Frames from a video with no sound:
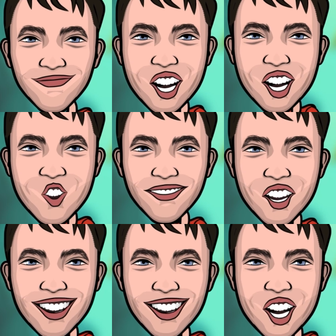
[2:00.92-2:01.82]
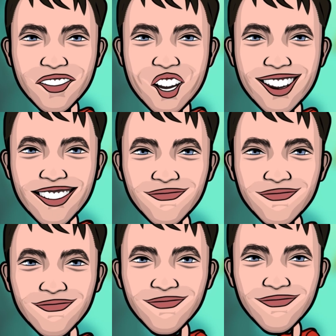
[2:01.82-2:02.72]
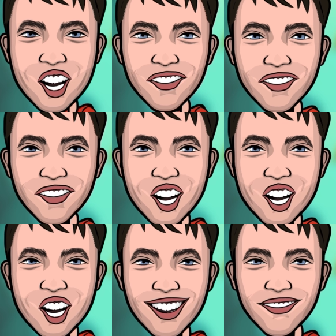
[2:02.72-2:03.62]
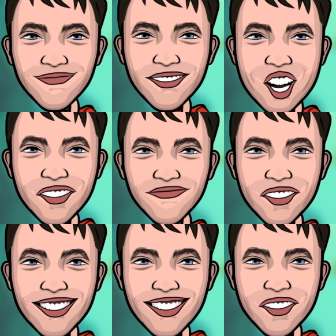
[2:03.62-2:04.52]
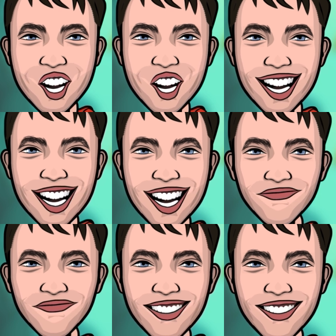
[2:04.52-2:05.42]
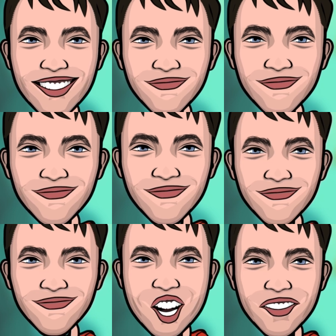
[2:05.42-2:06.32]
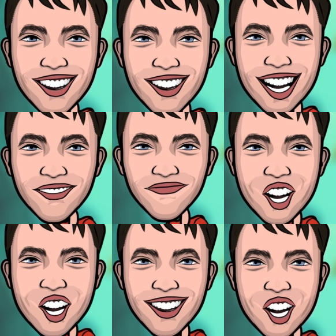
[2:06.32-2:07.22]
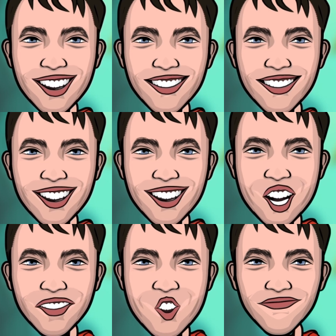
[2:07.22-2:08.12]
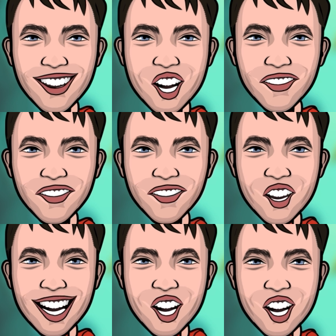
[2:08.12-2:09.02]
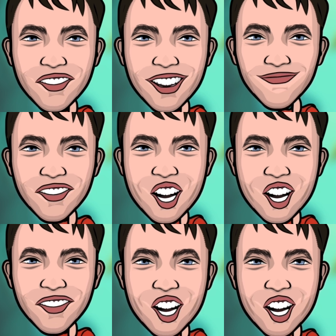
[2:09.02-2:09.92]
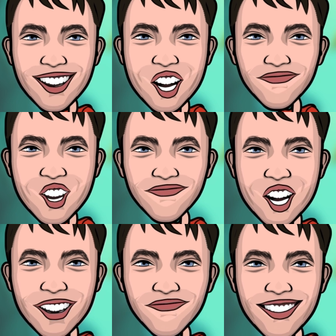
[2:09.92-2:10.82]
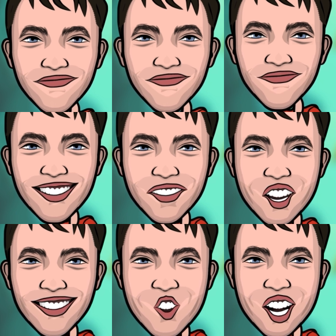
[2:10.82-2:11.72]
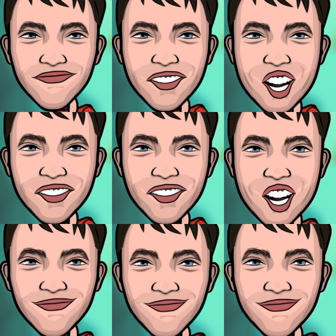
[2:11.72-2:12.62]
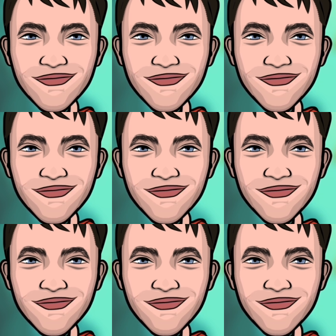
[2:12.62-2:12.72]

Moreover, in chapter 2, there's a specific focus on the creation of Adam and Eve, whereas in chapter 1, the creation of humans is described as a collective event with both male and female being created on the sixth day.